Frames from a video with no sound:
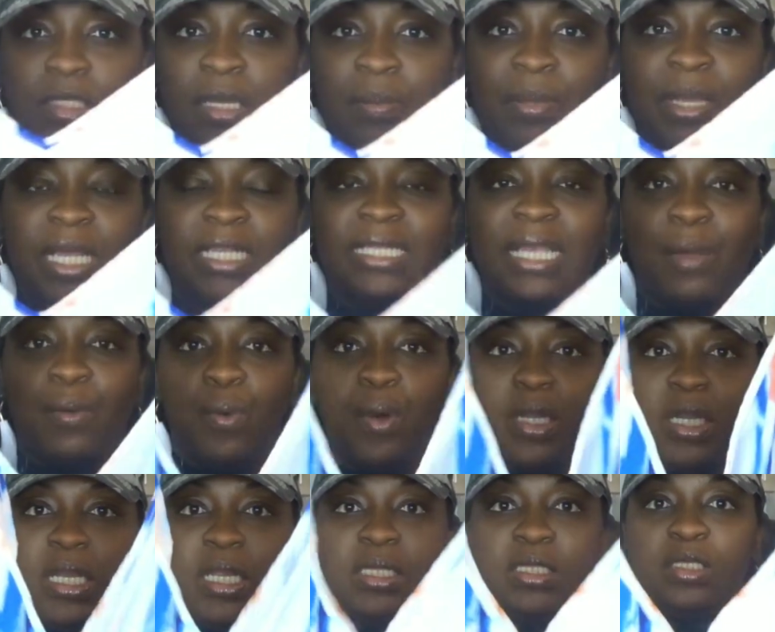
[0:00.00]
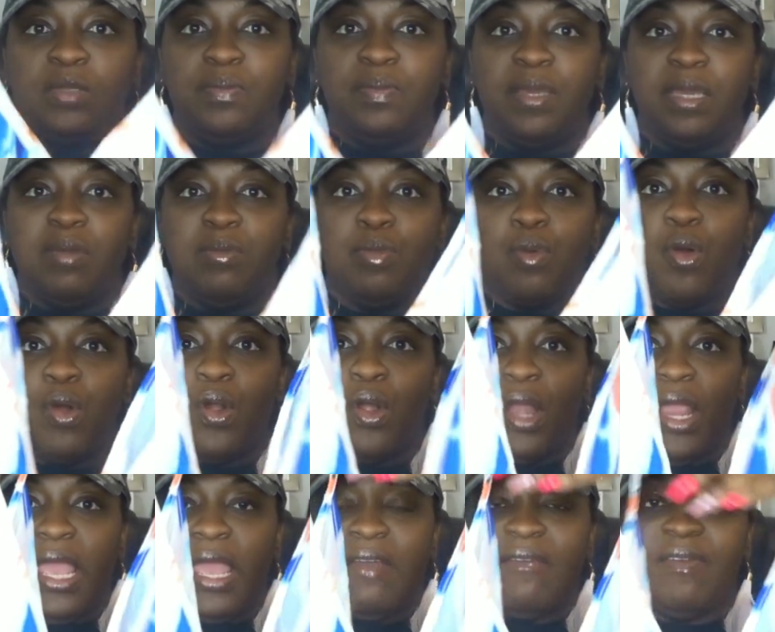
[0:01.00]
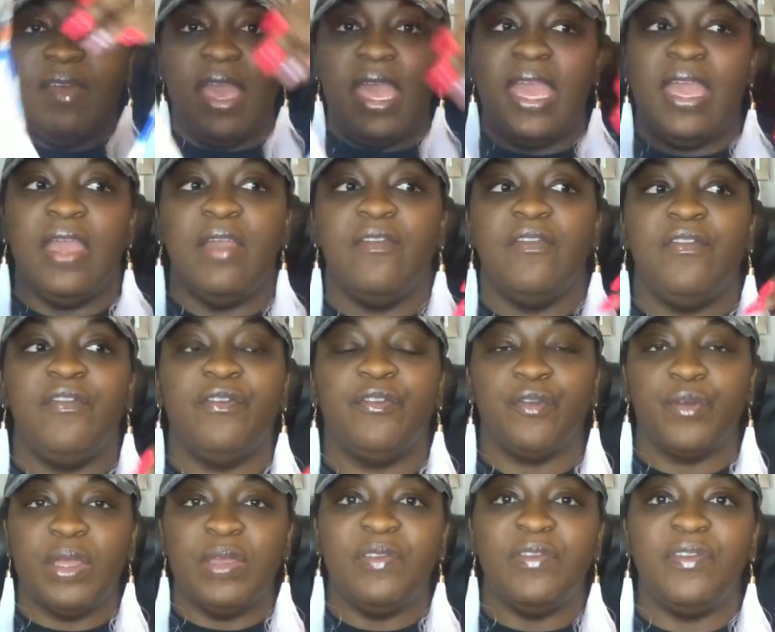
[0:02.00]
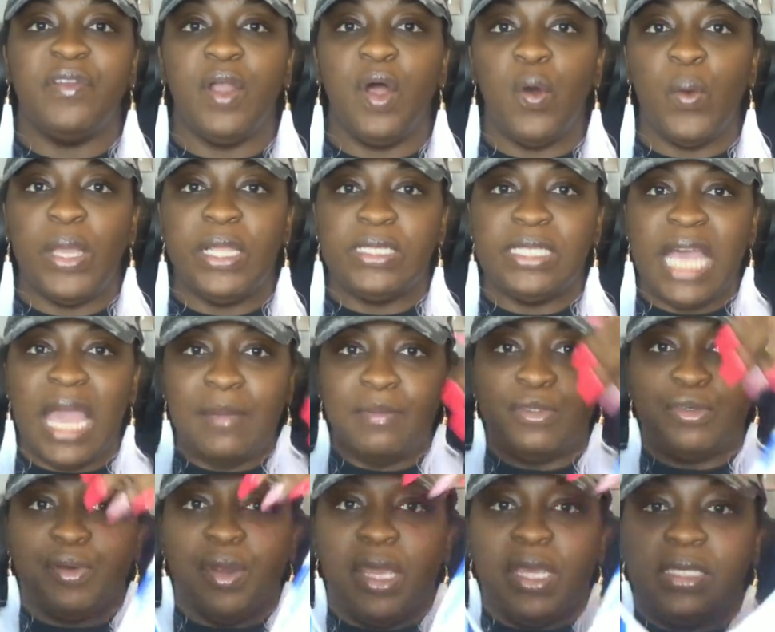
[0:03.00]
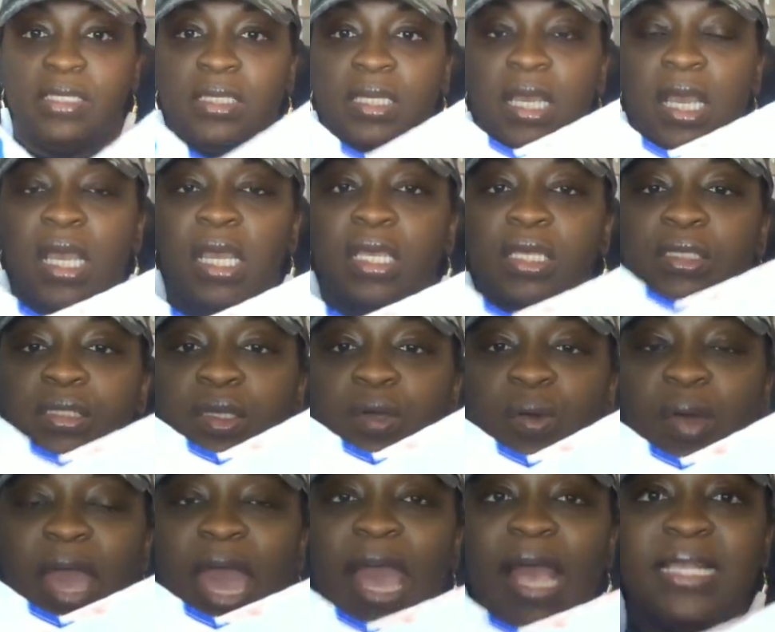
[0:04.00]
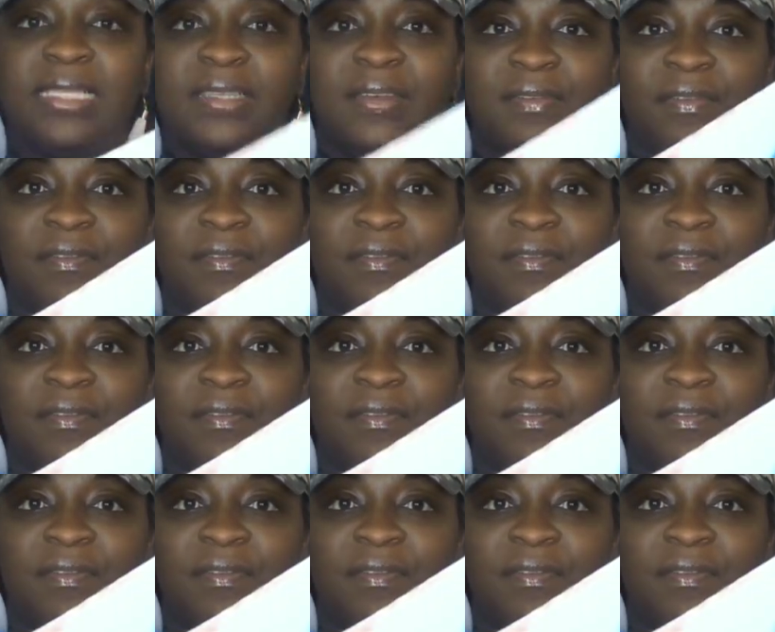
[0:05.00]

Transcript: because I wanted it to be more of a free-flowing type dress. So it has a